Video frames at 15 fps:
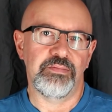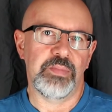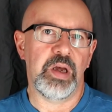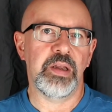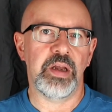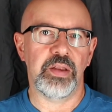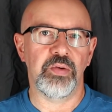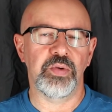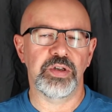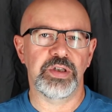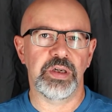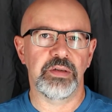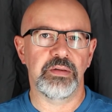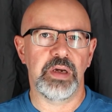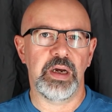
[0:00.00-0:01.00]
In other words,
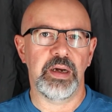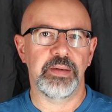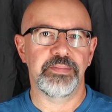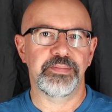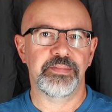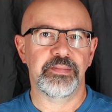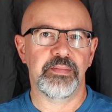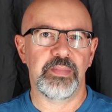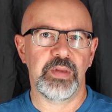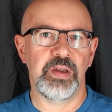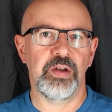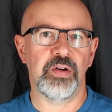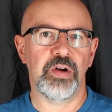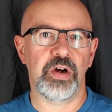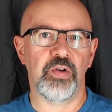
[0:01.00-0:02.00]

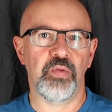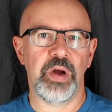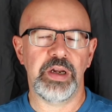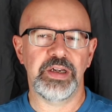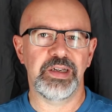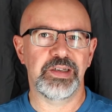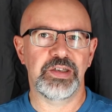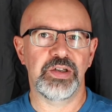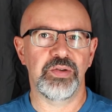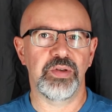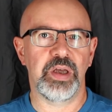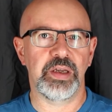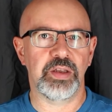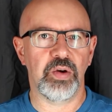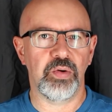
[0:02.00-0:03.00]
you're going to run into
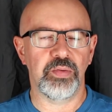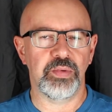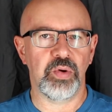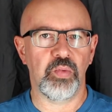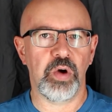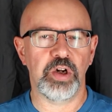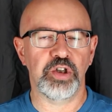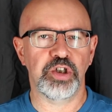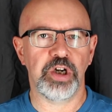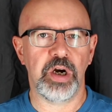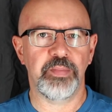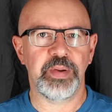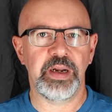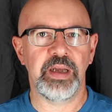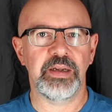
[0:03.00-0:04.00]
like the one
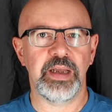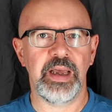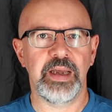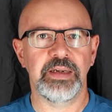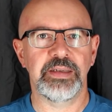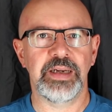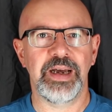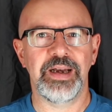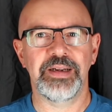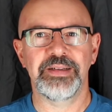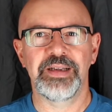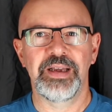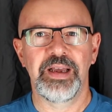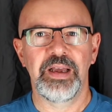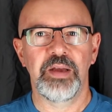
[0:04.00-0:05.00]
sharp in it, and
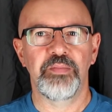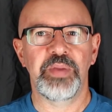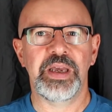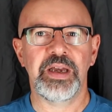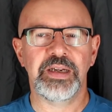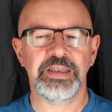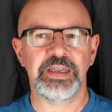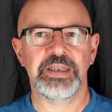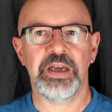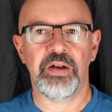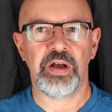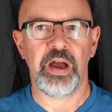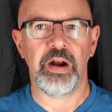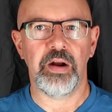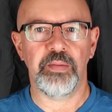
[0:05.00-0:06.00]
because they sound
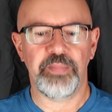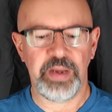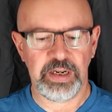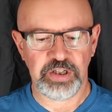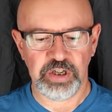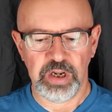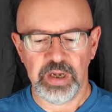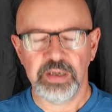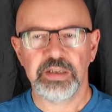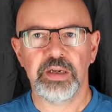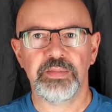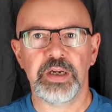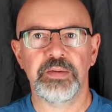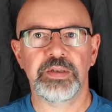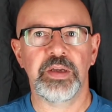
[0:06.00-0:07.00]
higher in pitch,
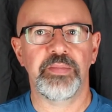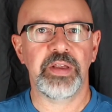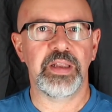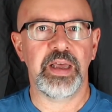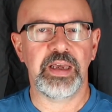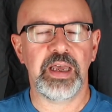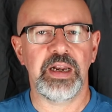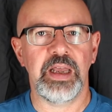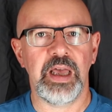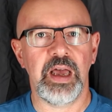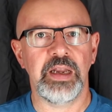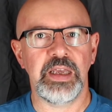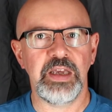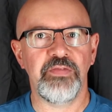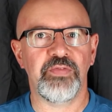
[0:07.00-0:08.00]
sometimes something like an
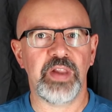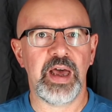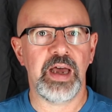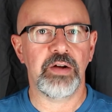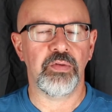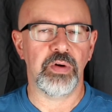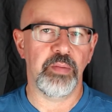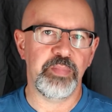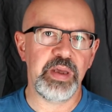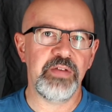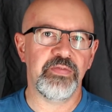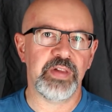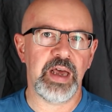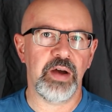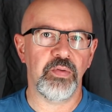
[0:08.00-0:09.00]
E flat or a B
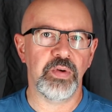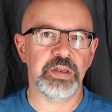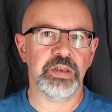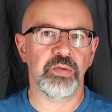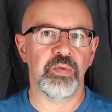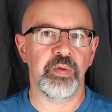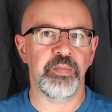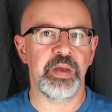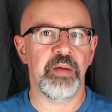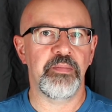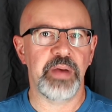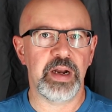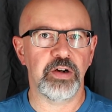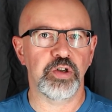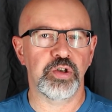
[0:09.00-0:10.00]
flat whistle would be a
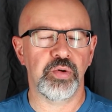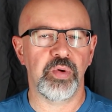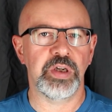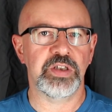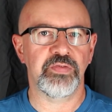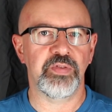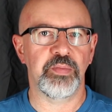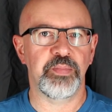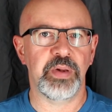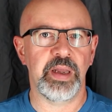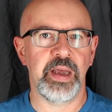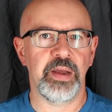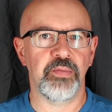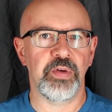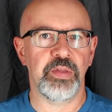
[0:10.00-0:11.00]
better choice for
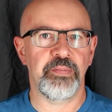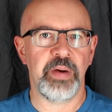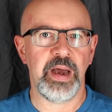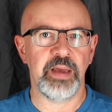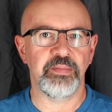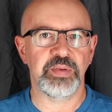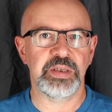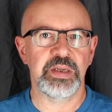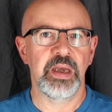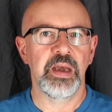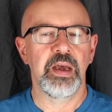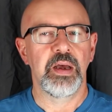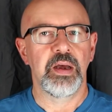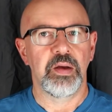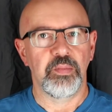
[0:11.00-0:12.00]
playing with pipes.
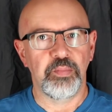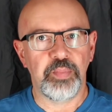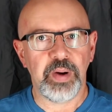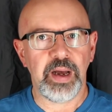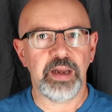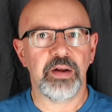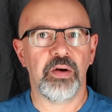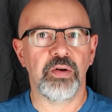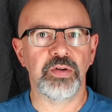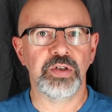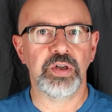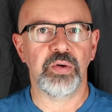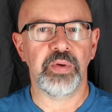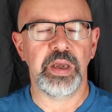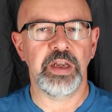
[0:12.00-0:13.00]
But
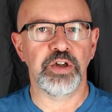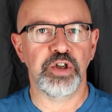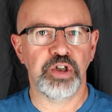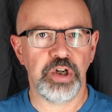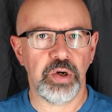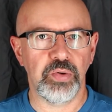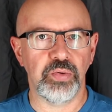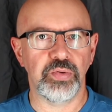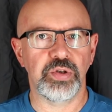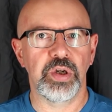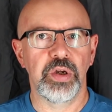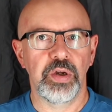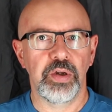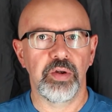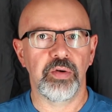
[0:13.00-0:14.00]
also in shows,
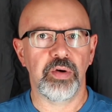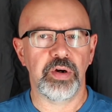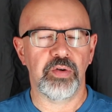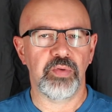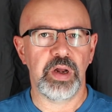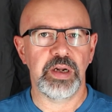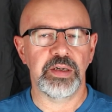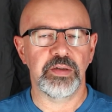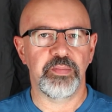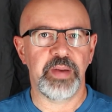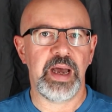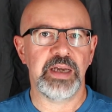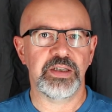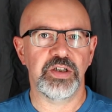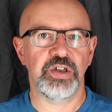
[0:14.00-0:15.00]
you're going to run into
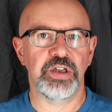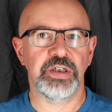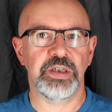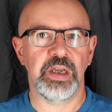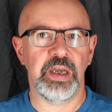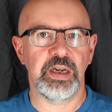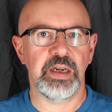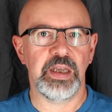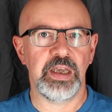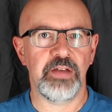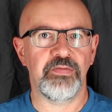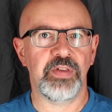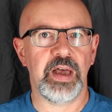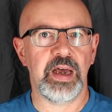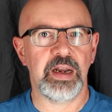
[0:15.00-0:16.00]
passages in E
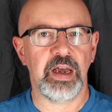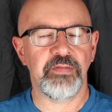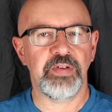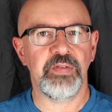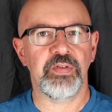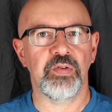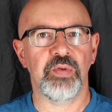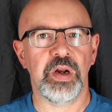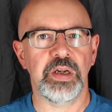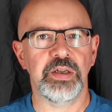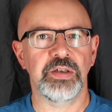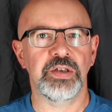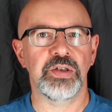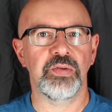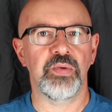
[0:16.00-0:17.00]
flat. I've even run
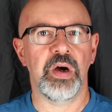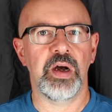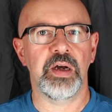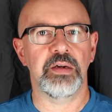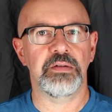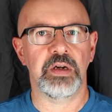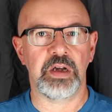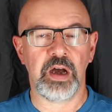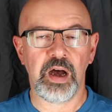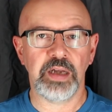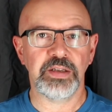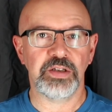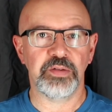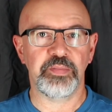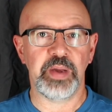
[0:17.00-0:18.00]
into a
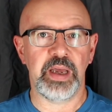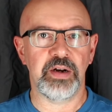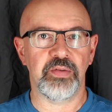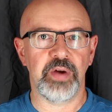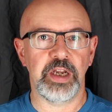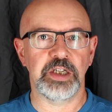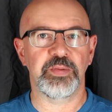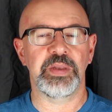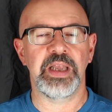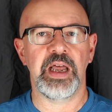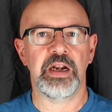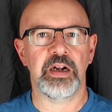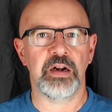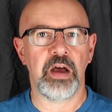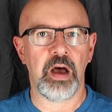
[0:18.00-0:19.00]
concert band arrangement that
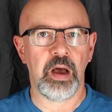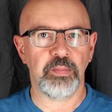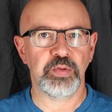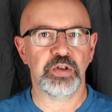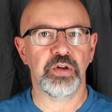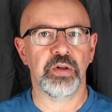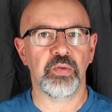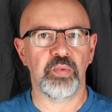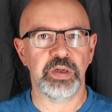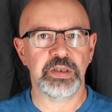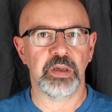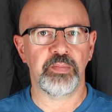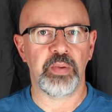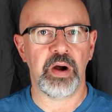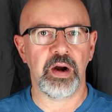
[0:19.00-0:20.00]
had an optional
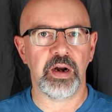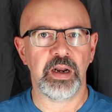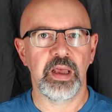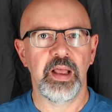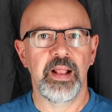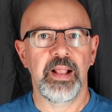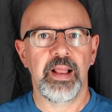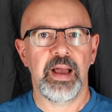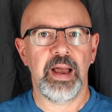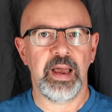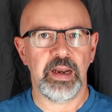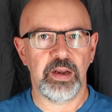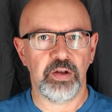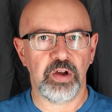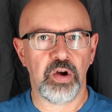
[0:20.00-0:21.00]
whistle part,
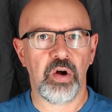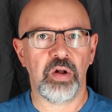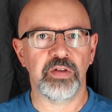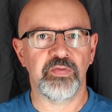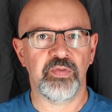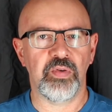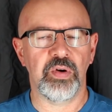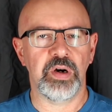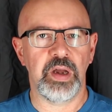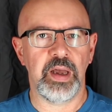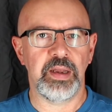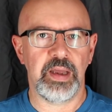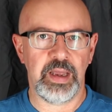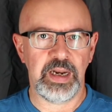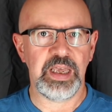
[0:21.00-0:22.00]
and it called
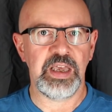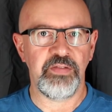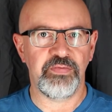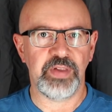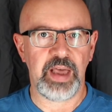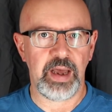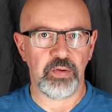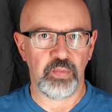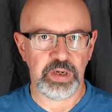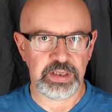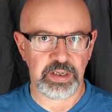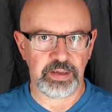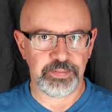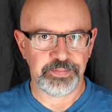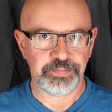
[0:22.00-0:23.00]
for an E flat
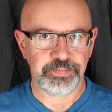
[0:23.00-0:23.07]
whistle.